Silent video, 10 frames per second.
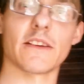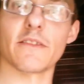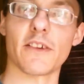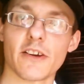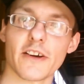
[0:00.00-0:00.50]

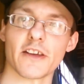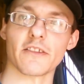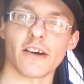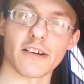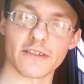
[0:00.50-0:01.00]
Let me go ahead
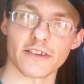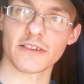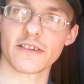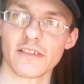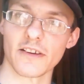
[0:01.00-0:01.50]
and lock
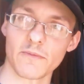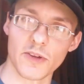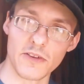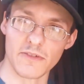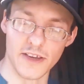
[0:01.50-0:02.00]
this because I'm
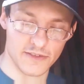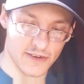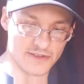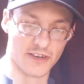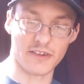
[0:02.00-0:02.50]
leaving
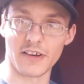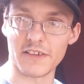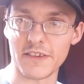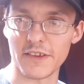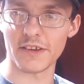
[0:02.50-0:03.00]
after I show you
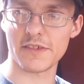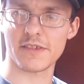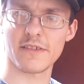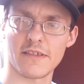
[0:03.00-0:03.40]
all this.